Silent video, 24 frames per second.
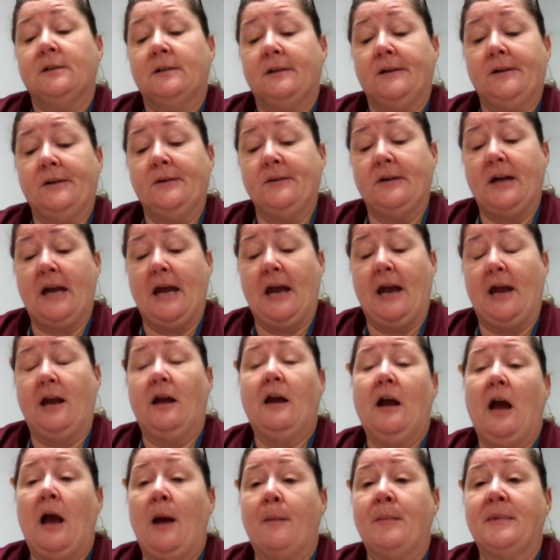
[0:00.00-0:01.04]

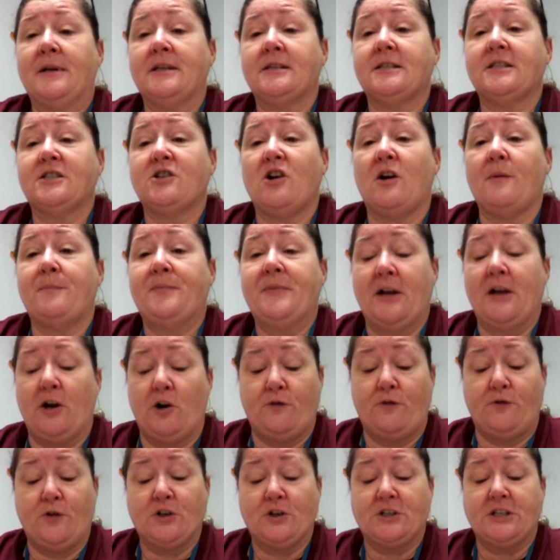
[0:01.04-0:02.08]
Okay, I'm going to stop there
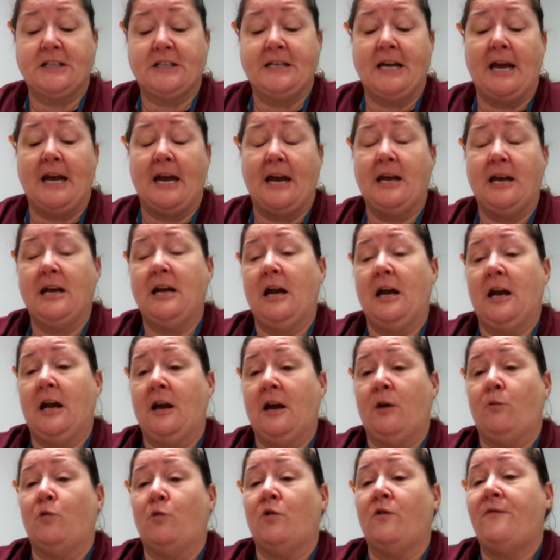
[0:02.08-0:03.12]
for today,
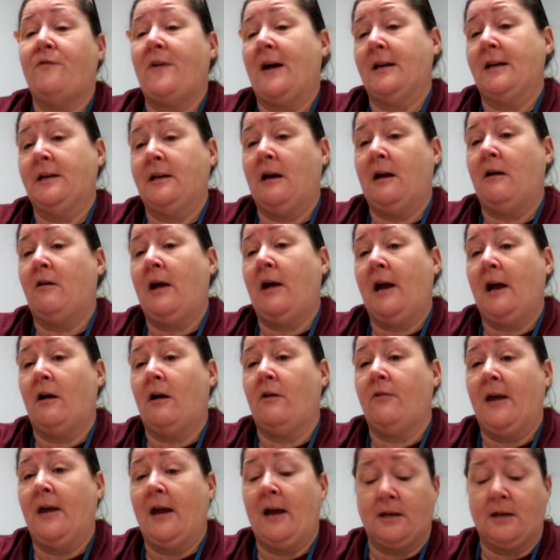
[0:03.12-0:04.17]
and we'll find out how
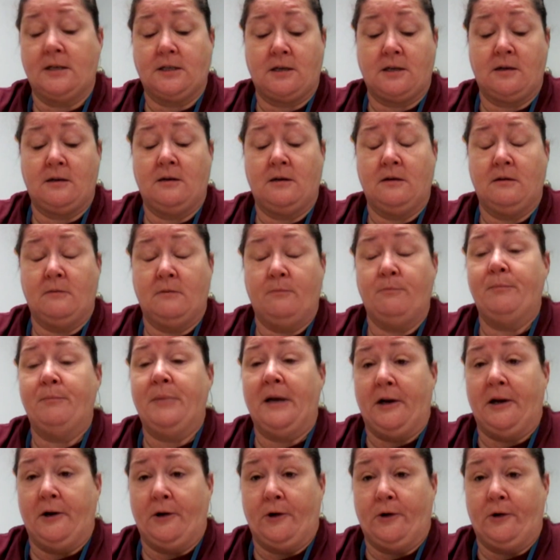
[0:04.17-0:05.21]
that
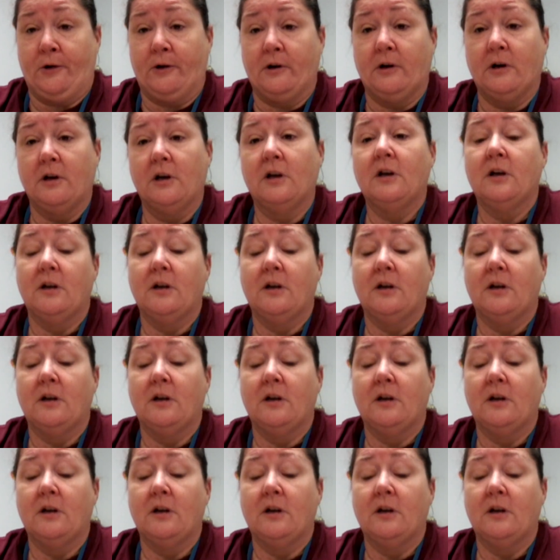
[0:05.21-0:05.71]
beer...